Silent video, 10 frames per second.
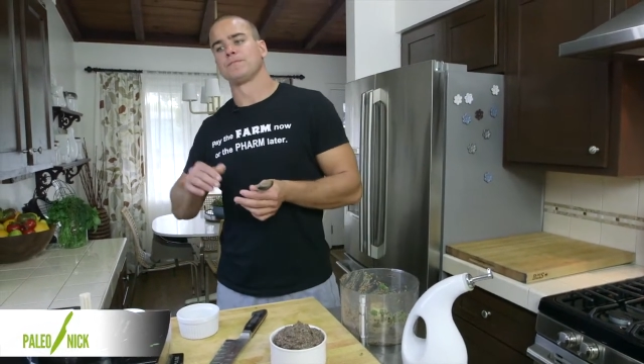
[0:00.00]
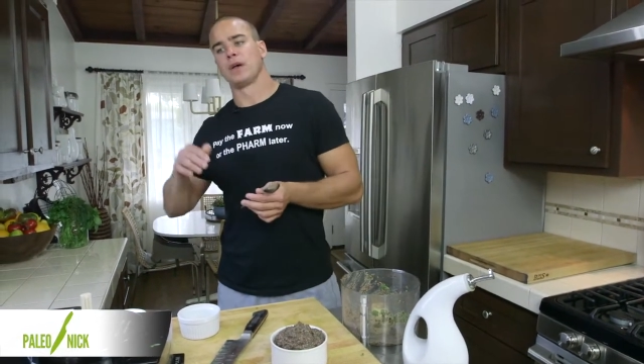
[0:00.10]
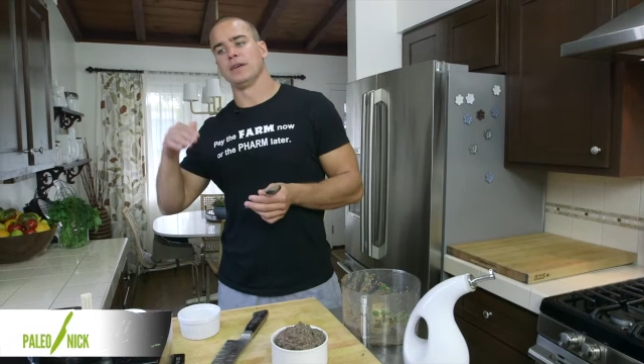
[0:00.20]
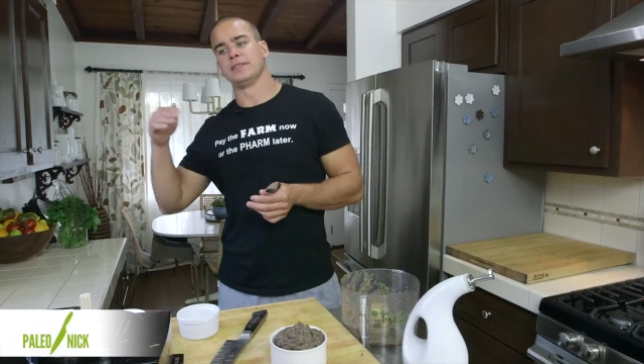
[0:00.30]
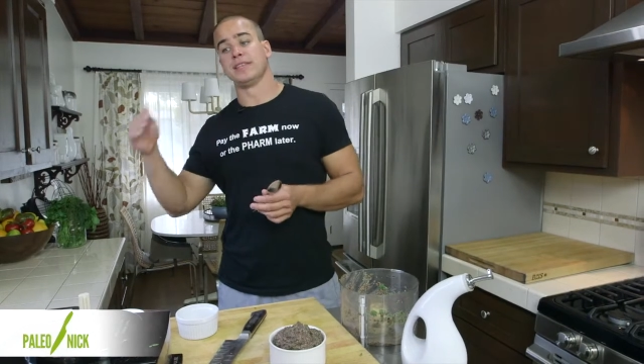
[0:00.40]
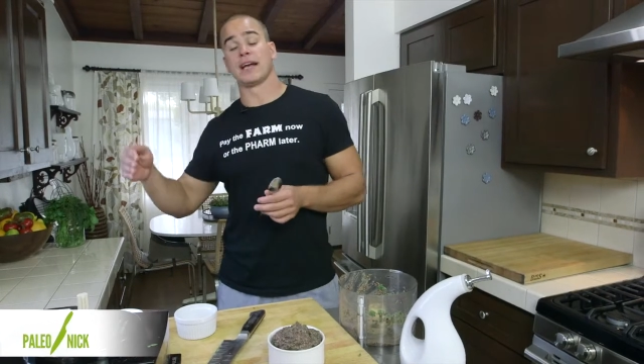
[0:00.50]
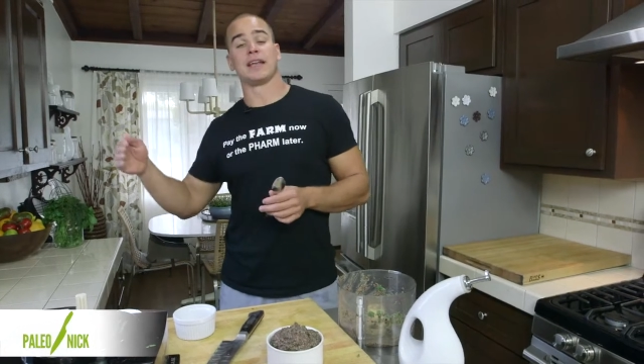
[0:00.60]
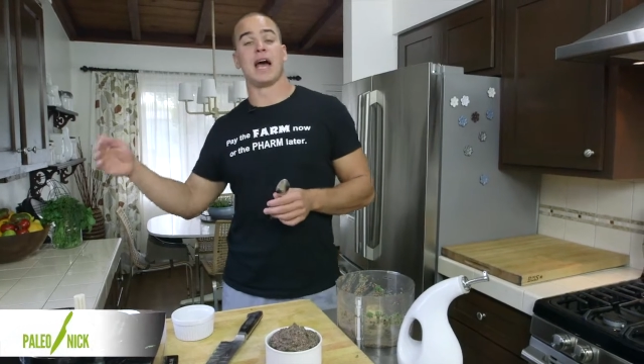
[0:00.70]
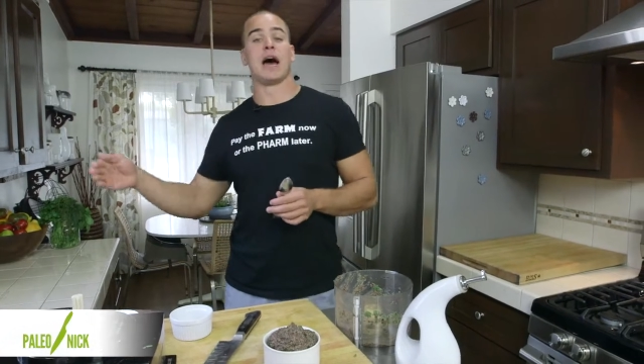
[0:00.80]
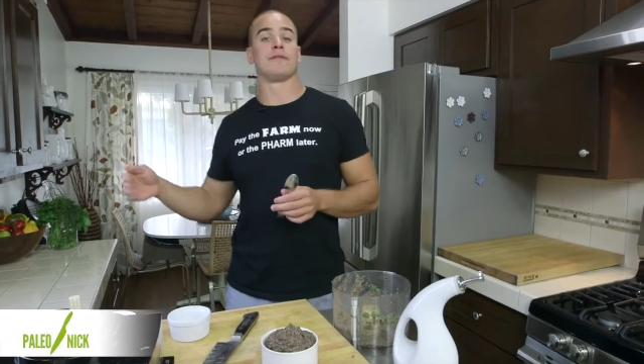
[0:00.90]
a
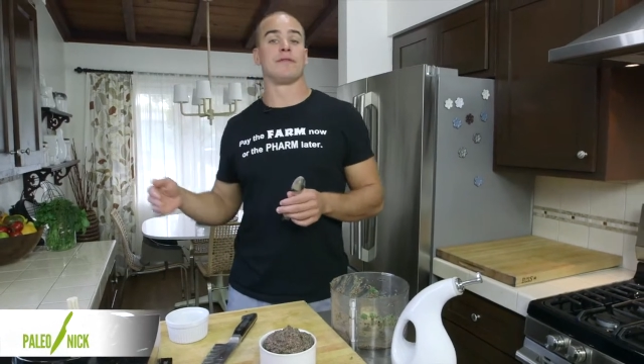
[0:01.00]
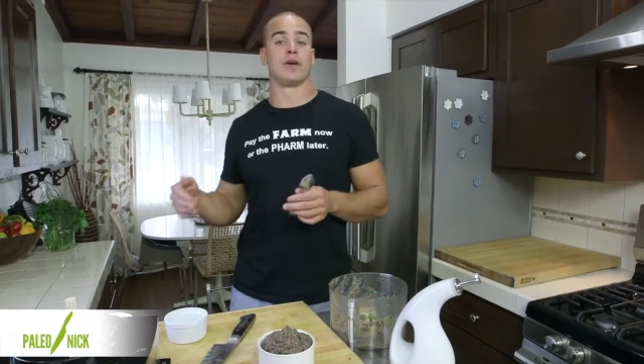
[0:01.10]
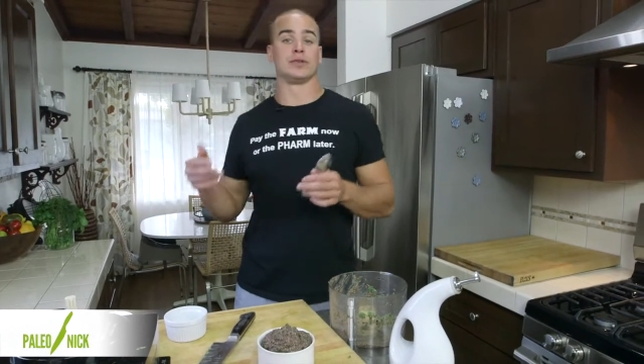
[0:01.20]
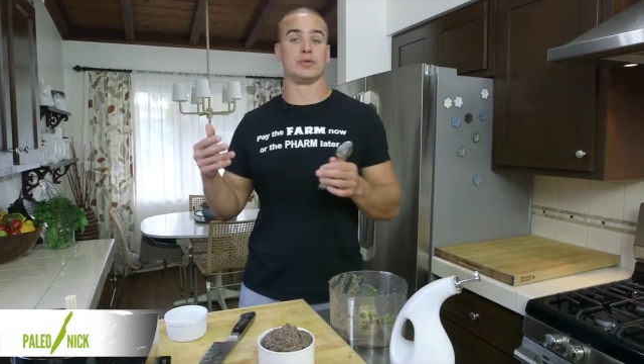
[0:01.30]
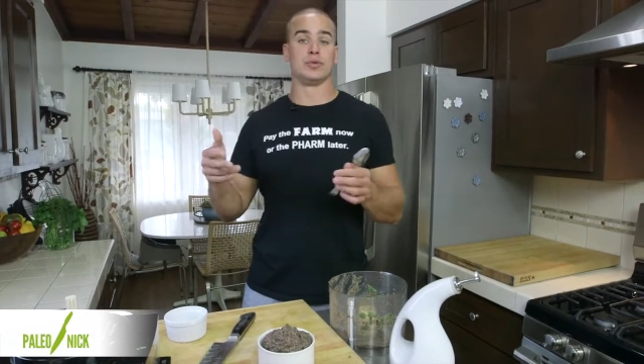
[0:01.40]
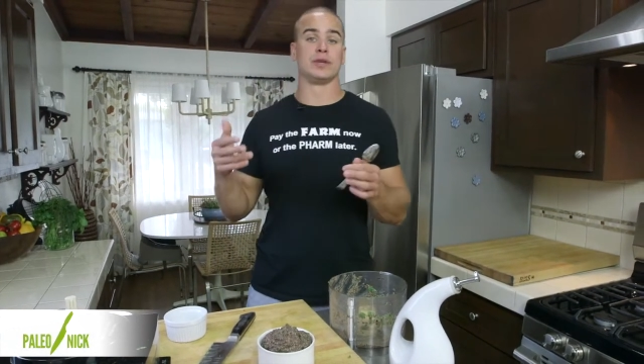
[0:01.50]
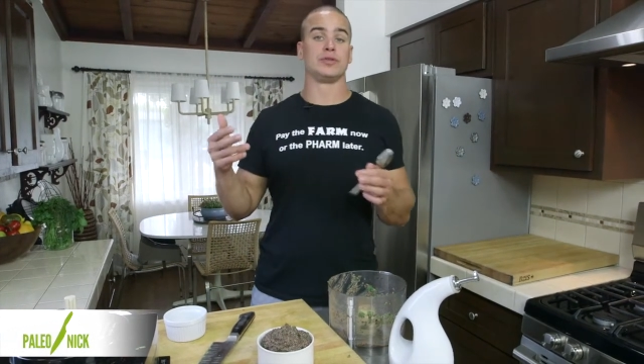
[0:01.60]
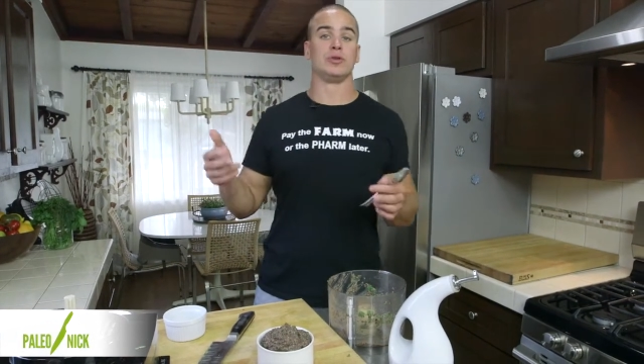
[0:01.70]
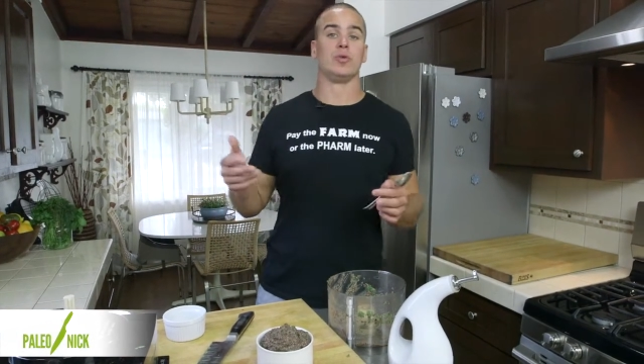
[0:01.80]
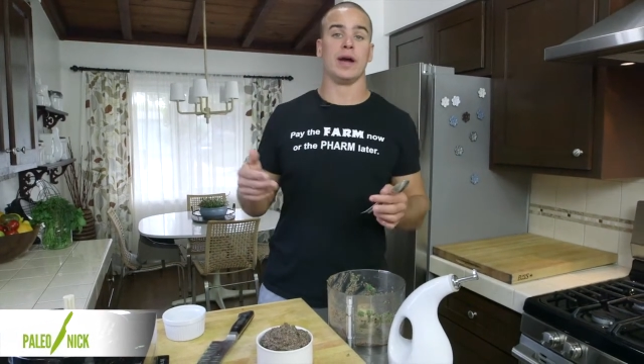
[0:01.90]
second half of our tuna
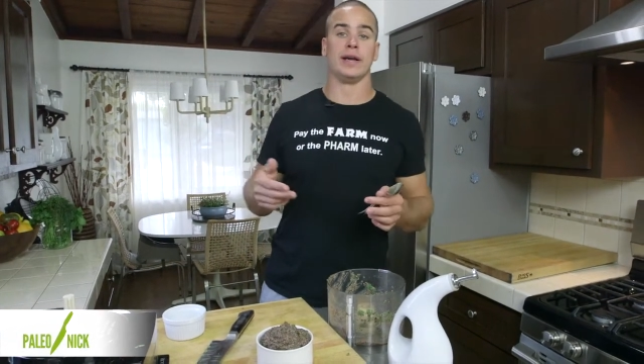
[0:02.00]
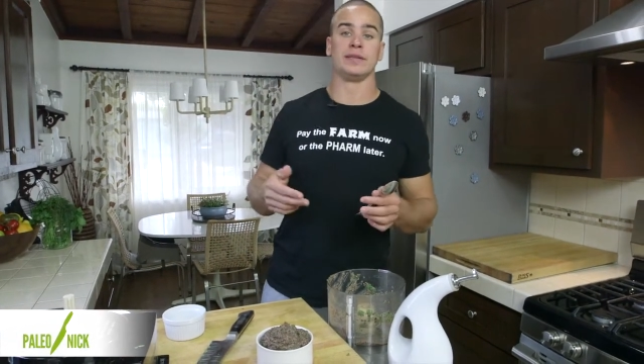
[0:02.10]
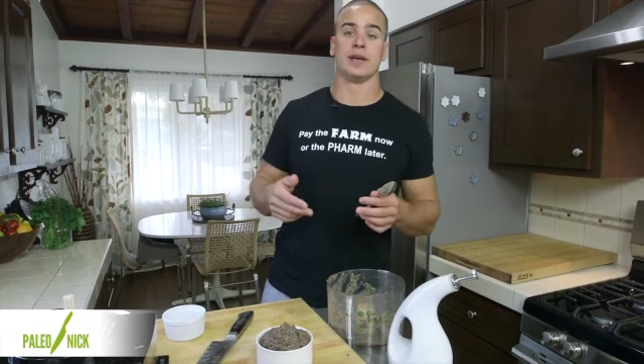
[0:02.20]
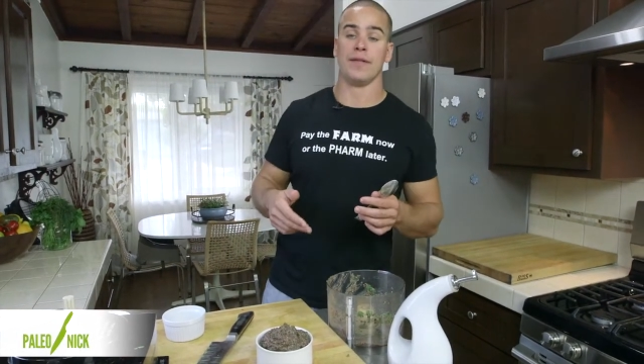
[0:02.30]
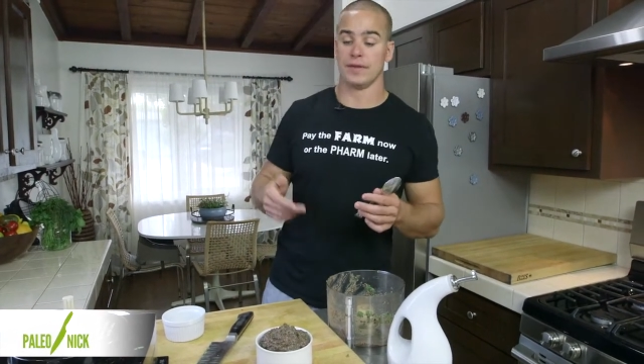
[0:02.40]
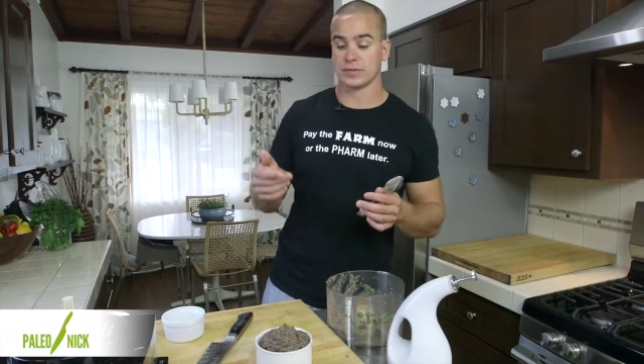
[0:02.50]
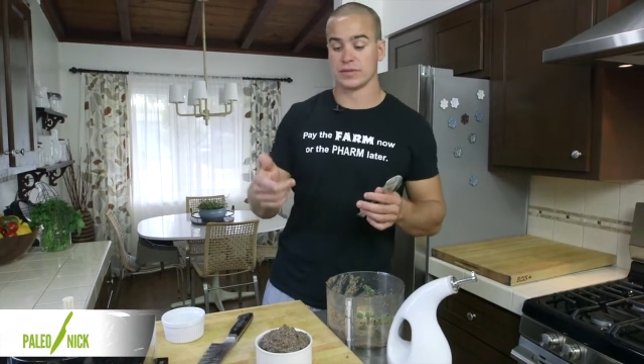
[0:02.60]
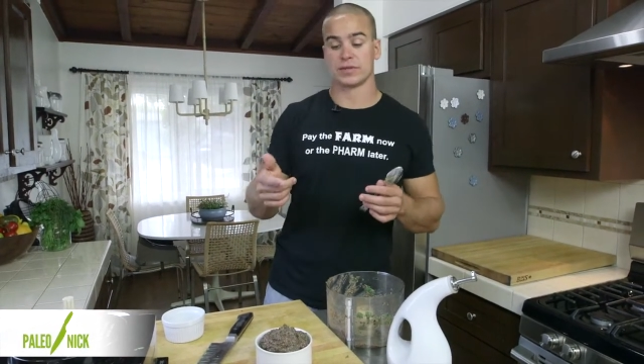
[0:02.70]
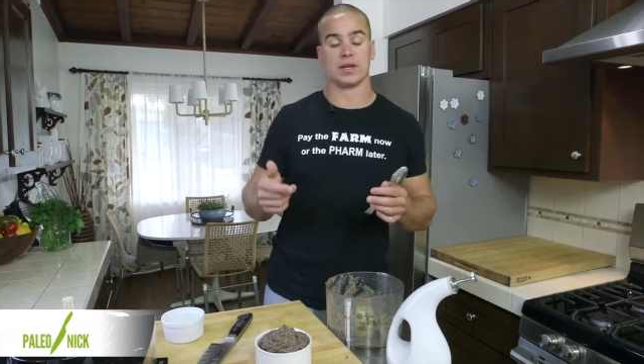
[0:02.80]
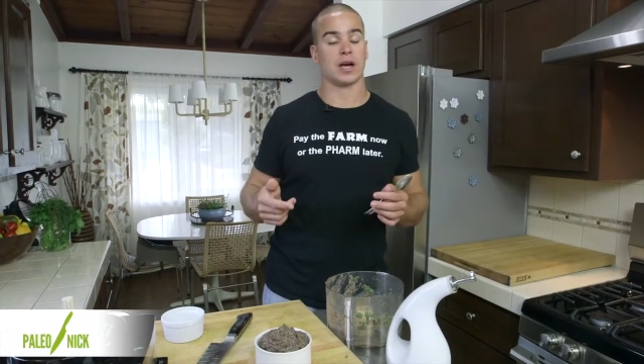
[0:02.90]
2 ways, and this
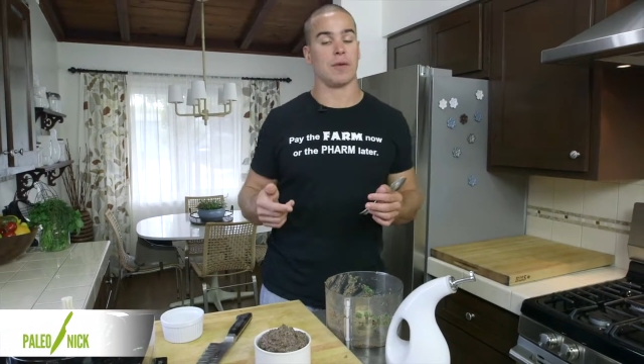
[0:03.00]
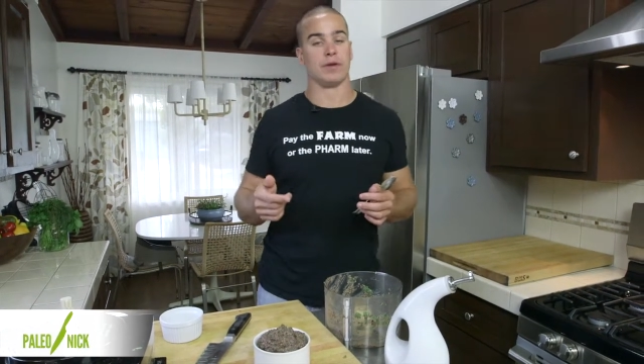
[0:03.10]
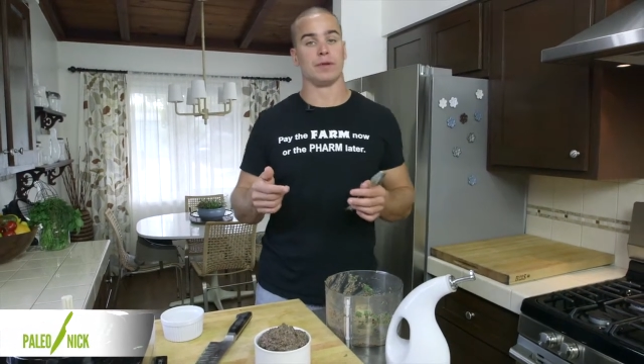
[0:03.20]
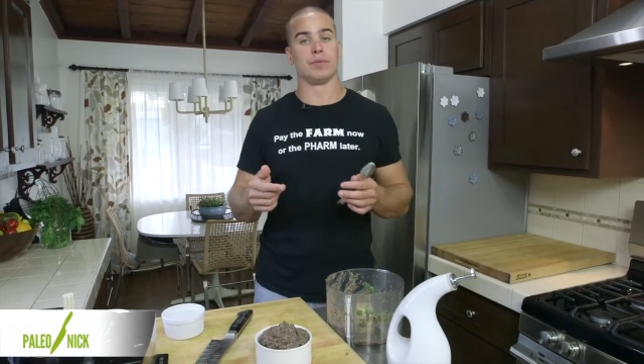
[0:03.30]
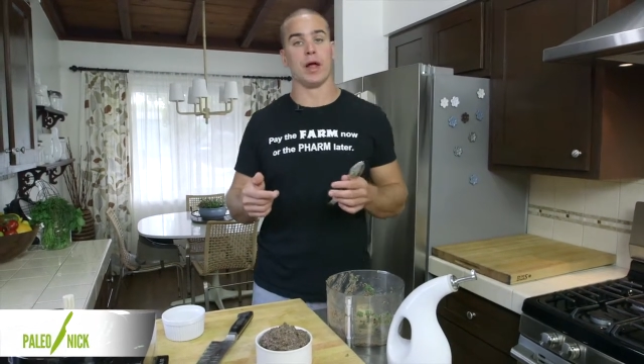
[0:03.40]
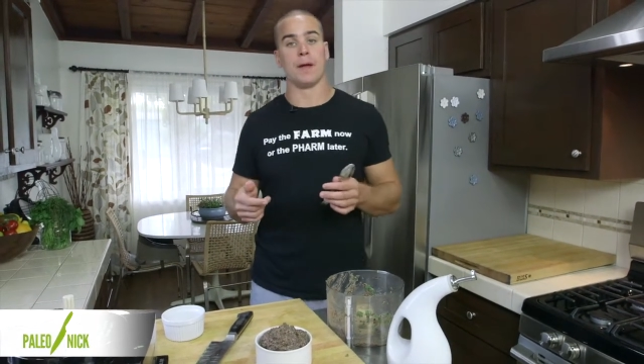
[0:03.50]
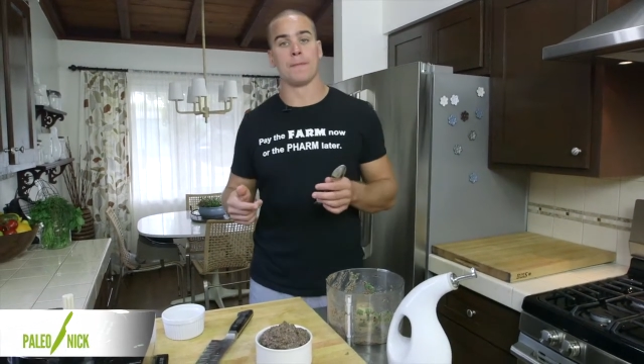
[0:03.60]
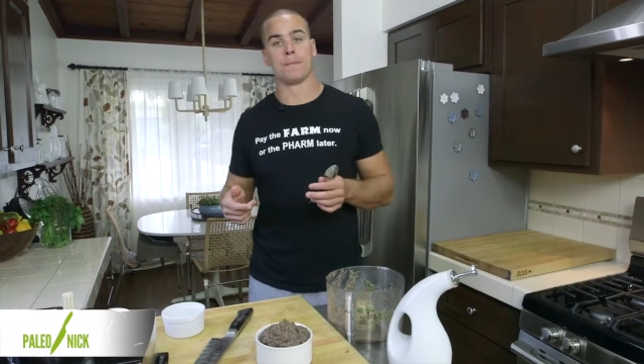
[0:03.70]
one's gonna come into play.